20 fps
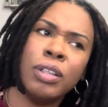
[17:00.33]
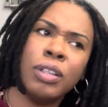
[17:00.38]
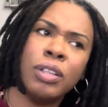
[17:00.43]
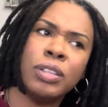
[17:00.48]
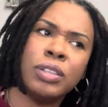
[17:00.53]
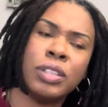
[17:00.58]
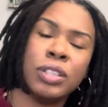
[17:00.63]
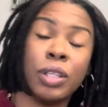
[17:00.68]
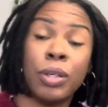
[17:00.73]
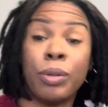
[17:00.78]

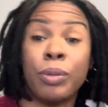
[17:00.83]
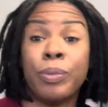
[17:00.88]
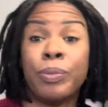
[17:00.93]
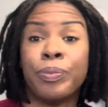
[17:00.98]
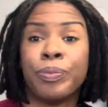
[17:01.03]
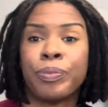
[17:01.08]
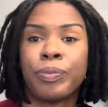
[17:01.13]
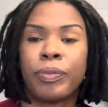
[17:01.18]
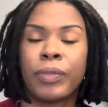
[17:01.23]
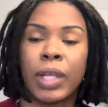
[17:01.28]
So
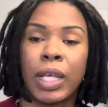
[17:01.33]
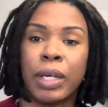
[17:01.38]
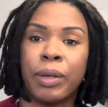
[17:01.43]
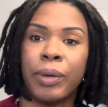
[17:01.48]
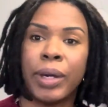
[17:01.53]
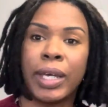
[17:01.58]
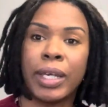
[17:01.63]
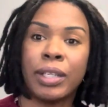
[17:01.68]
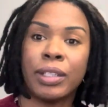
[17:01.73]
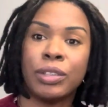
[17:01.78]

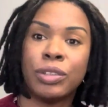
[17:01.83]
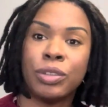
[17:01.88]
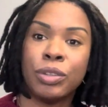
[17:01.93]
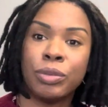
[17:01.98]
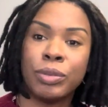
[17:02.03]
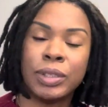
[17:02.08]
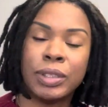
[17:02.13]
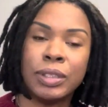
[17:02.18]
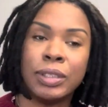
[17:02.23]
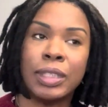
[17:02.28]
anyway,
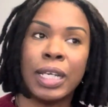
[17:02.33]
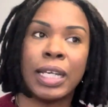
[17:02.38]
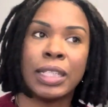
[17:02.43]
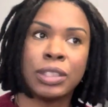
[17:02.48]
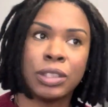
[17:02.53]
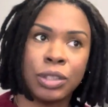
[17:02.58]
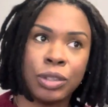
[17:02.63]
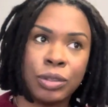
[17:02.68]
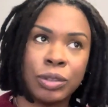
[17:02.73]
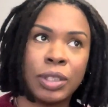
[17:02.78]
day
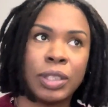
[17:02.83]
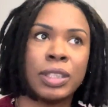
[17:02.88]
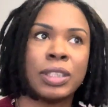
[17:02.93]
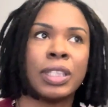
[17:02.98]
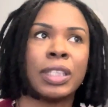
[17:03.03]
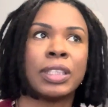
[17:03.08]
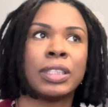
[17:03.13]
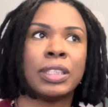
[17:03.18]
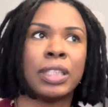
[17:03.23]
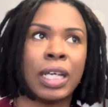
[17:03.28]
2 is a
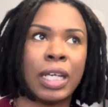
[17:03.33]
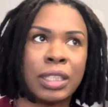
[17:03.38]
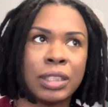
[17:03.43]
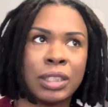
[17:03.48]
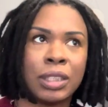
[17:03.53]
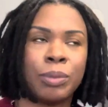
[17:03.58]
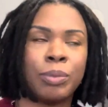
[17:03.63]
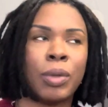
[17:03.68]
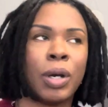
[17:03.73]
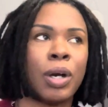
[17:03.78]
success.
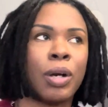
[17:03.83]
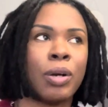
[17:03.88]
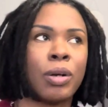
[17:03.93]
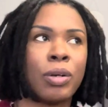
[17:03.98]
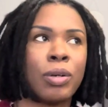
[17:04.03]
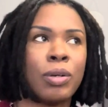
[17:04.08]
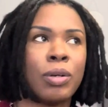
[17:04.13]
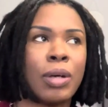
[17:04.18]
Tomorrow